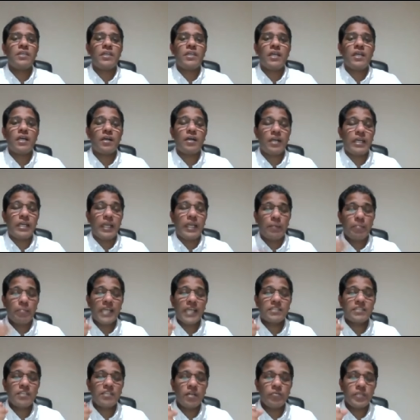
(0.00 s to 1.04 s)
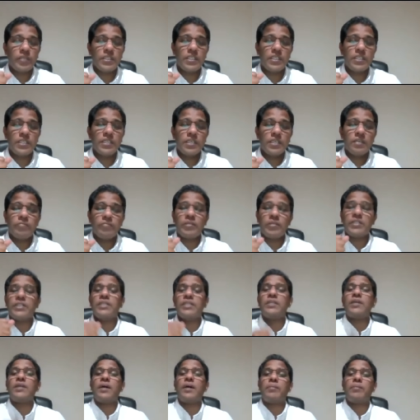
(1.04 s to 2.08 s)
uh, uh, battle with the, with the,
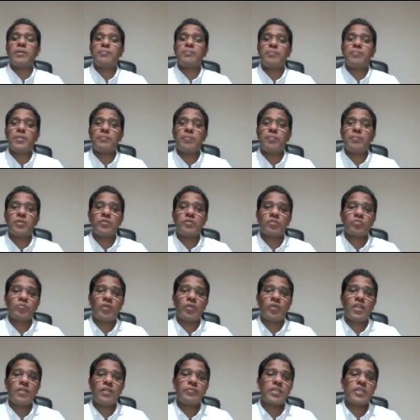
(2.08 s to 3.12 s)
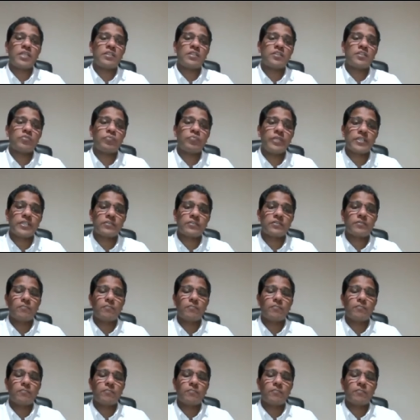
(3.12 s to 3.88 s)
I mean, people, those who are living in this earth.